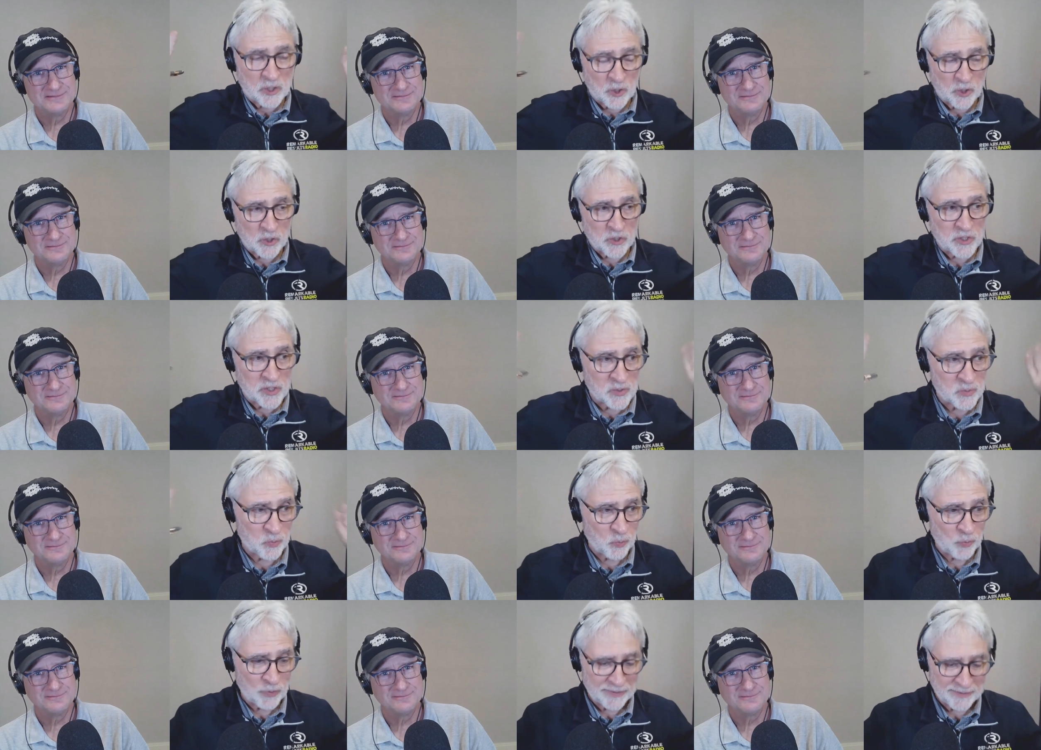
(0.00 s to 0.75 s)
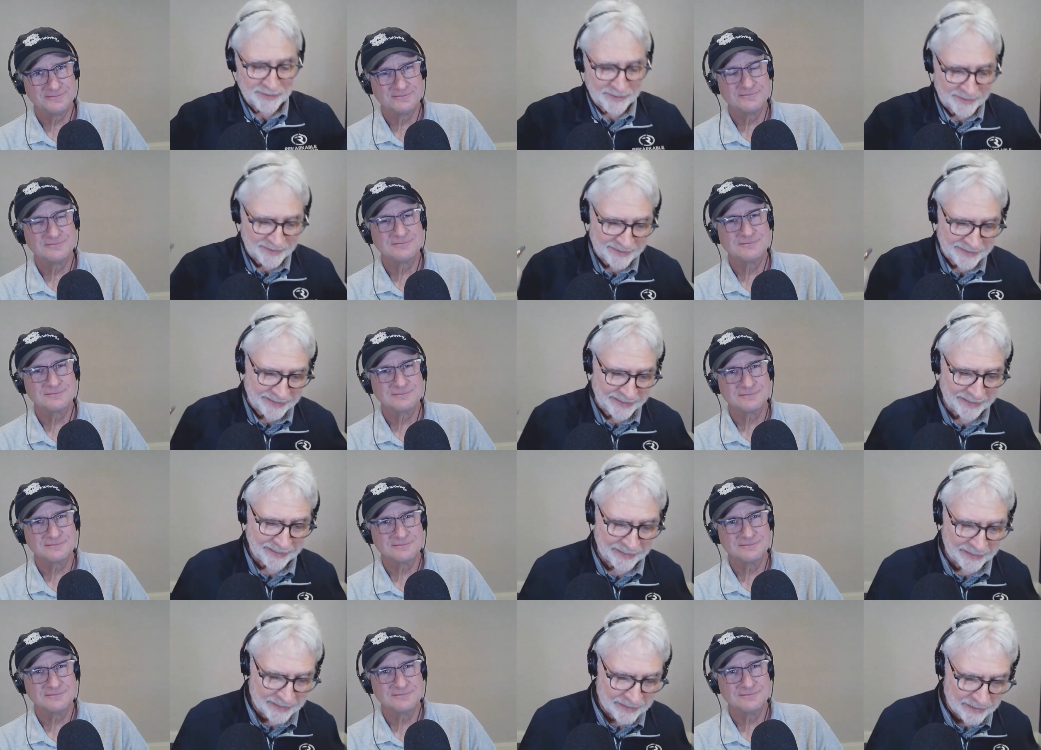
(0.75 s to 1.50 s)
Speaker 1: to learn just one
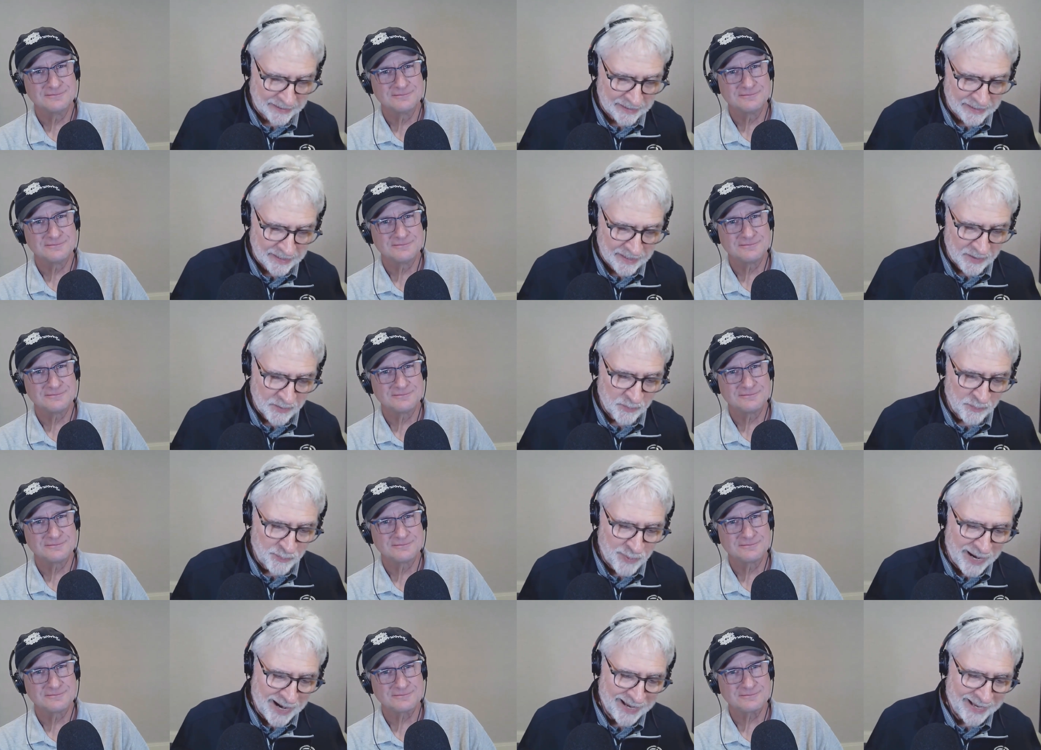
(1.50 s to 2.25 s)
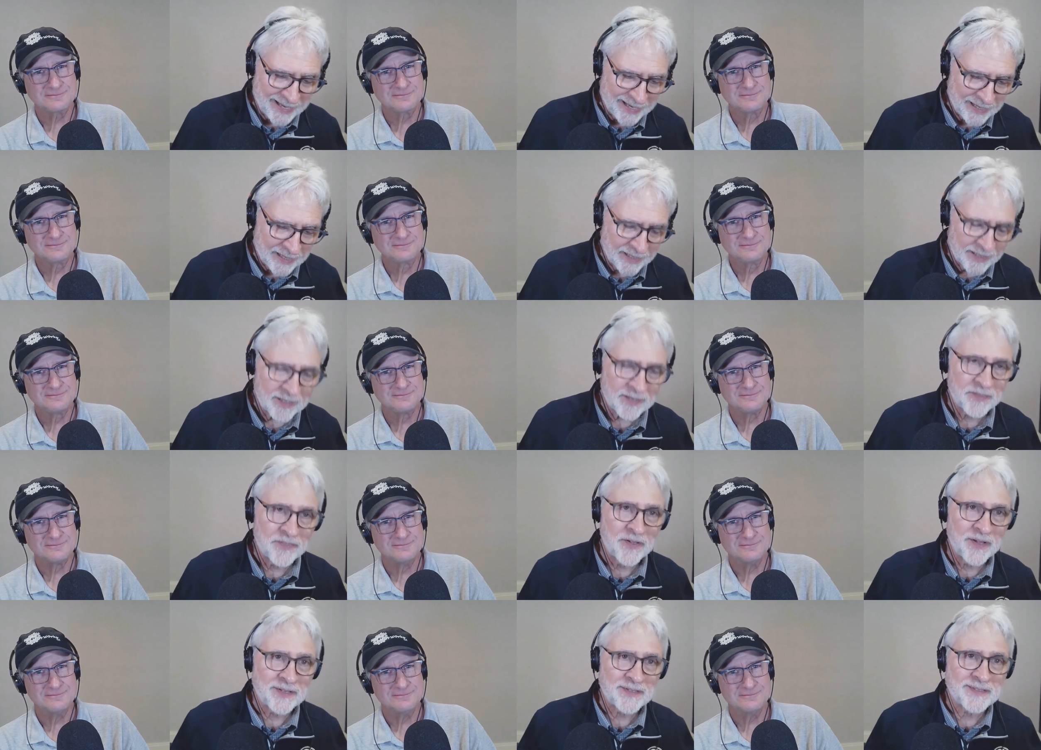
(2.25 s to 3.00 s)
thing, buying
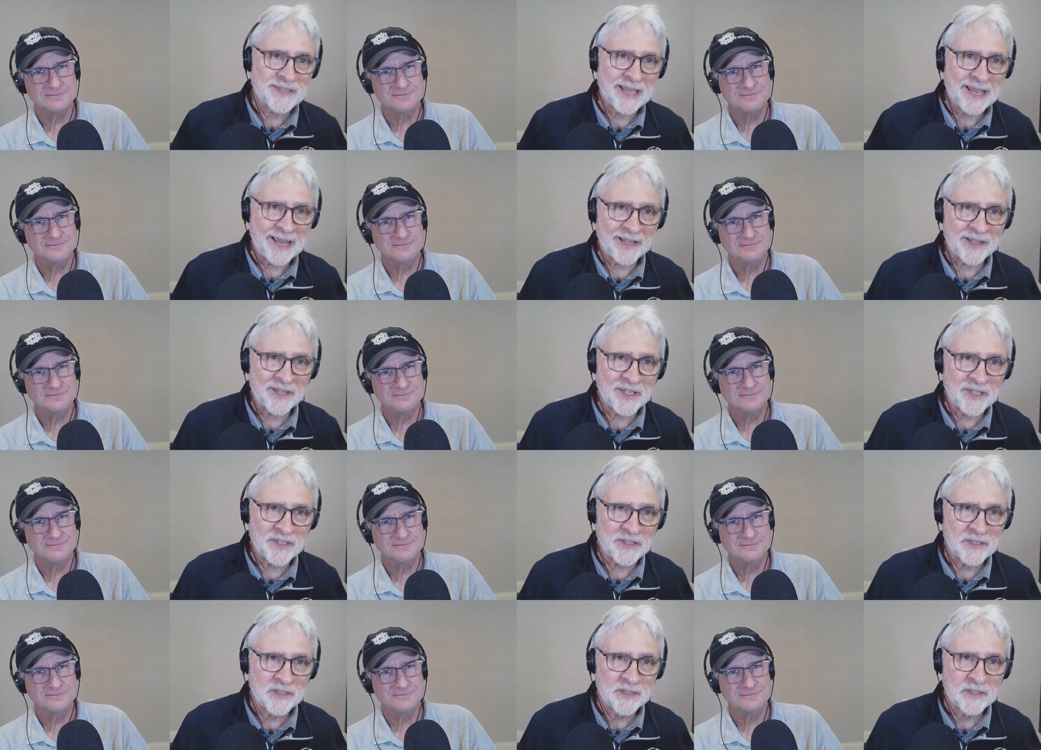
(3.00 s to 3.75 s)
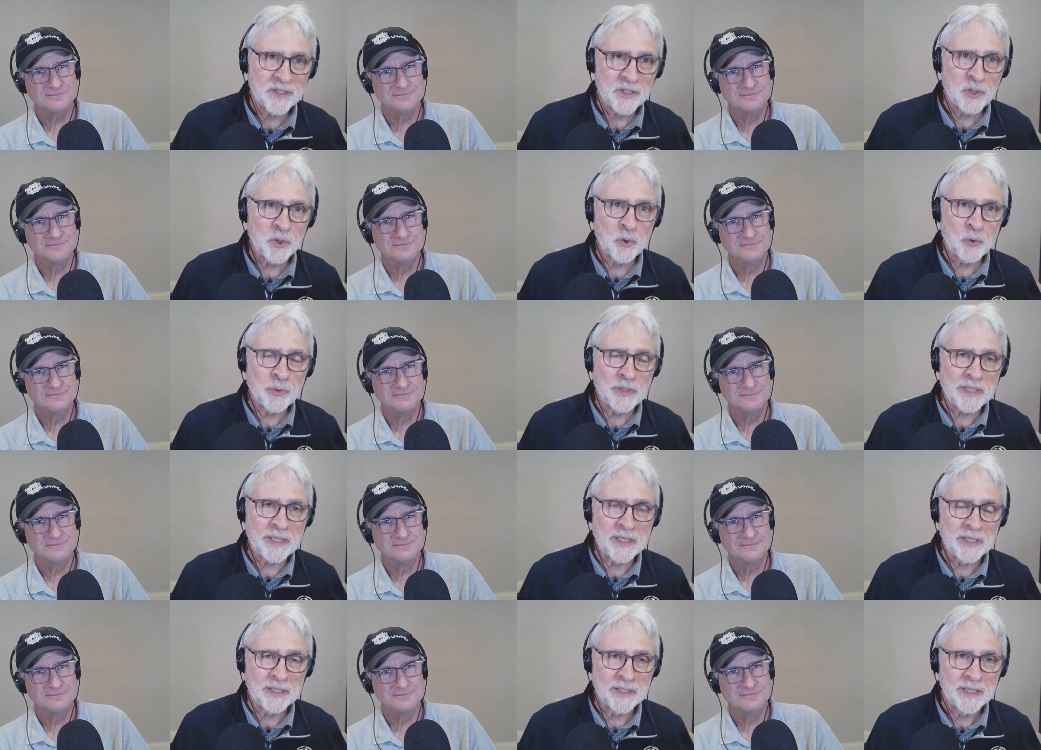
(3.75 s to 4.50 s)
the talent you
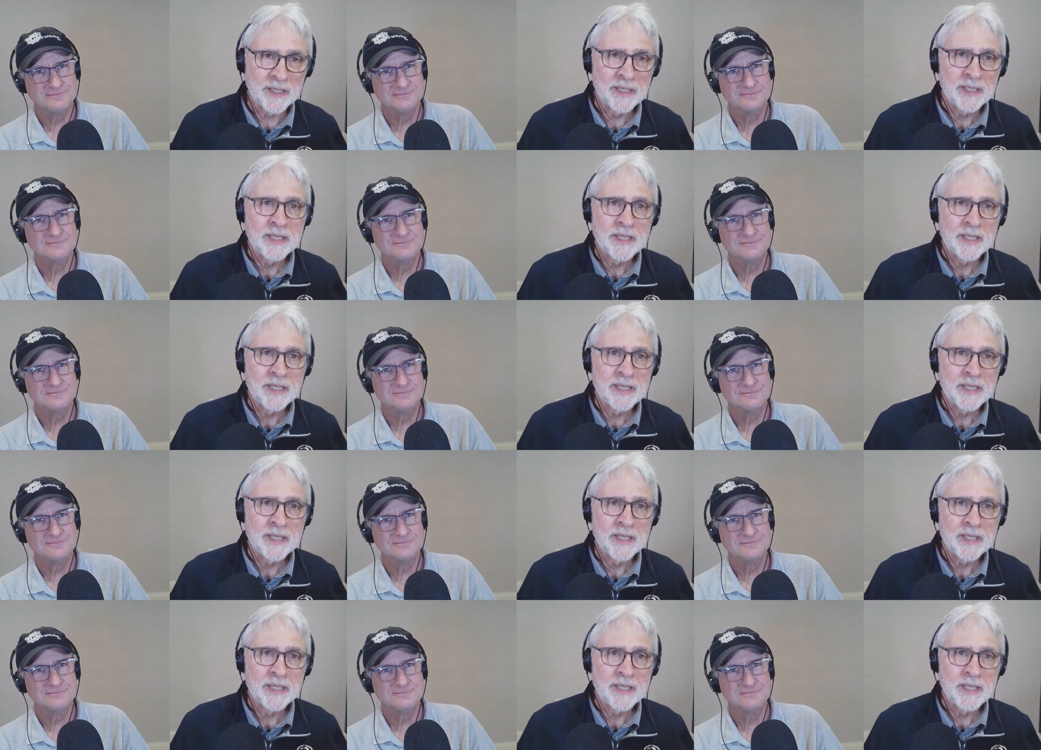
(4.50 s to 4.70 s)
need.